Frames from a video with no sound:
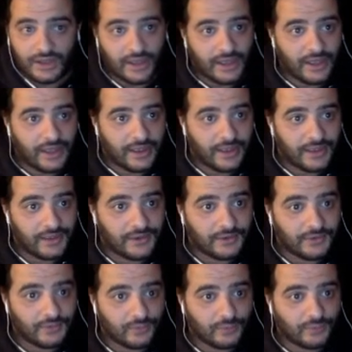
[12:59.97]

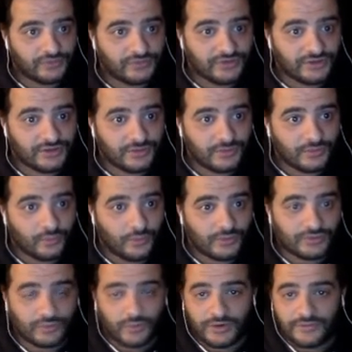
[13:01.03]
and we'll see
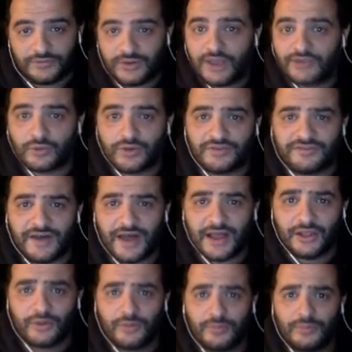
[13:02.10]
what's what. If you guys want to
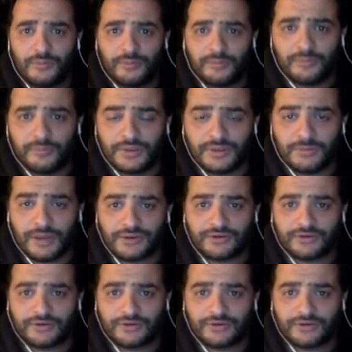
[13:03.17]
follow me, my